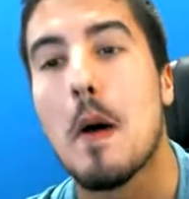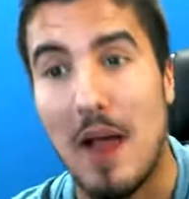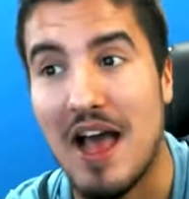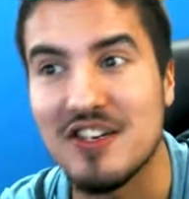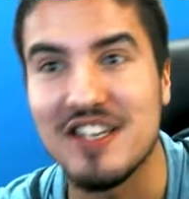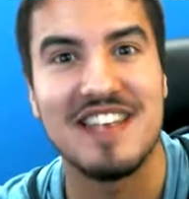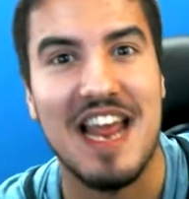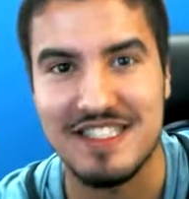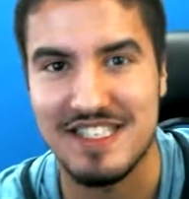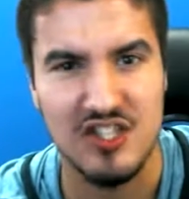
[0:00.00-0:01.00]
Paladin
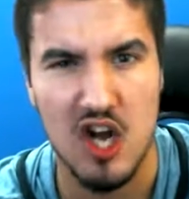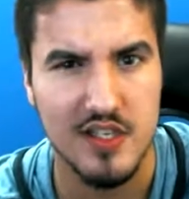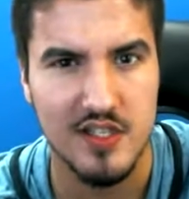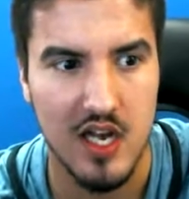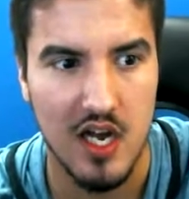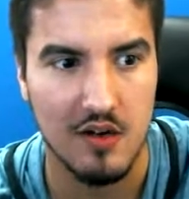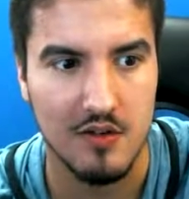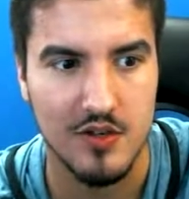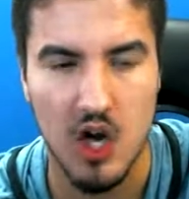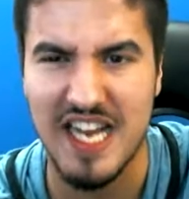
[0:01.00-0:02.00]
Danse has not uh,
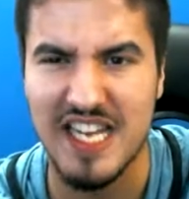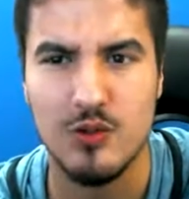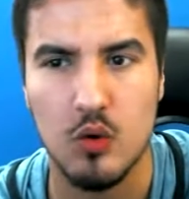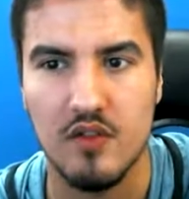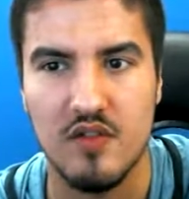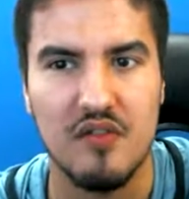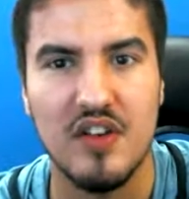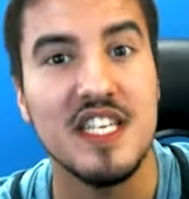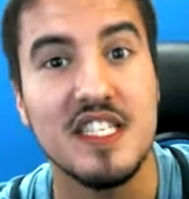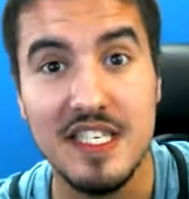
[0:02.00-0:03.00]
got any sort of
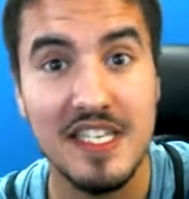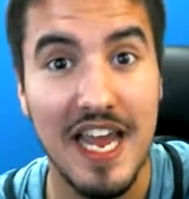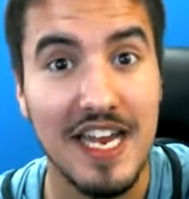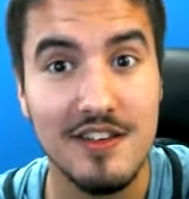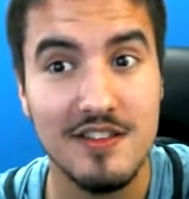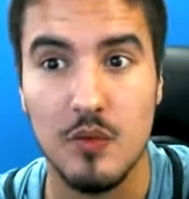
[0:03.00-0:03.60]
affinity gain,